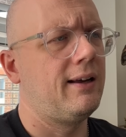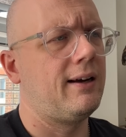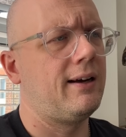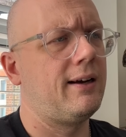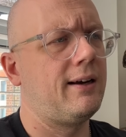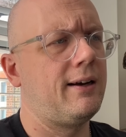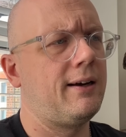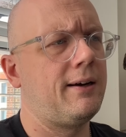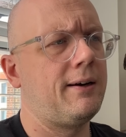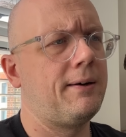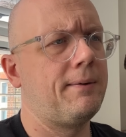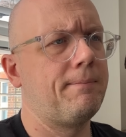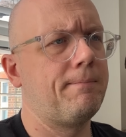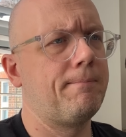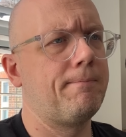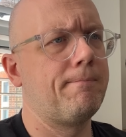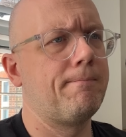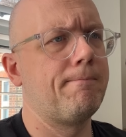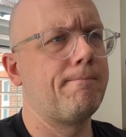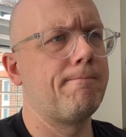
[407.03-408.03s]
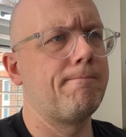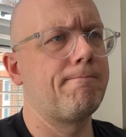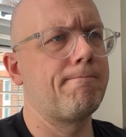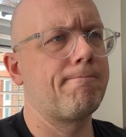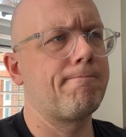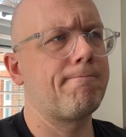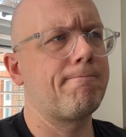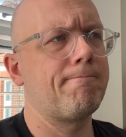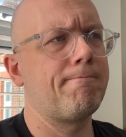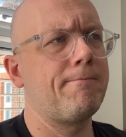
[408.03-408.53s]
Martin
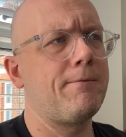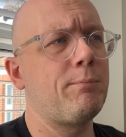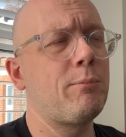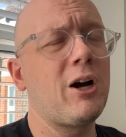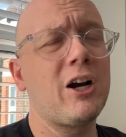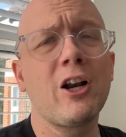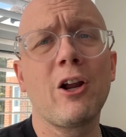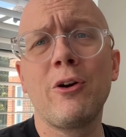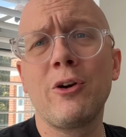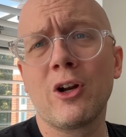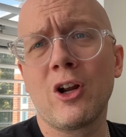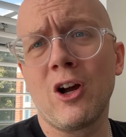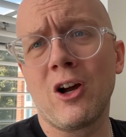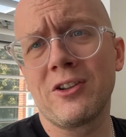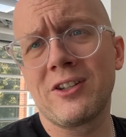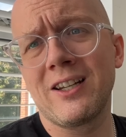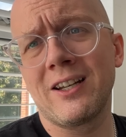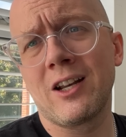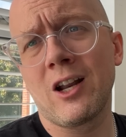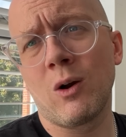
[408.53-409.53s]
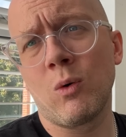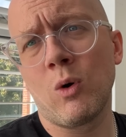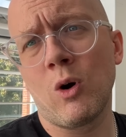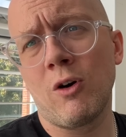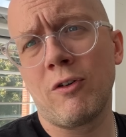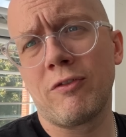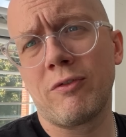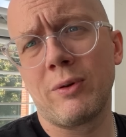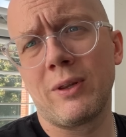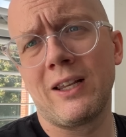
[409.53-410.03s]
Odegaard did go
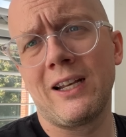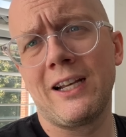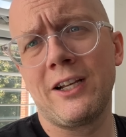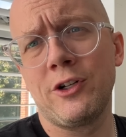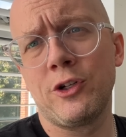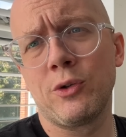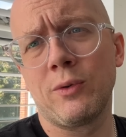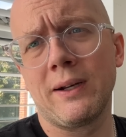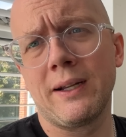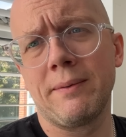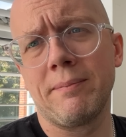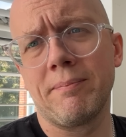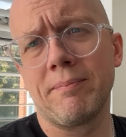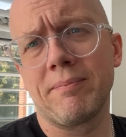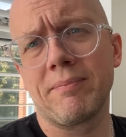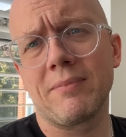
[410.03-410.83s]
off with an injury.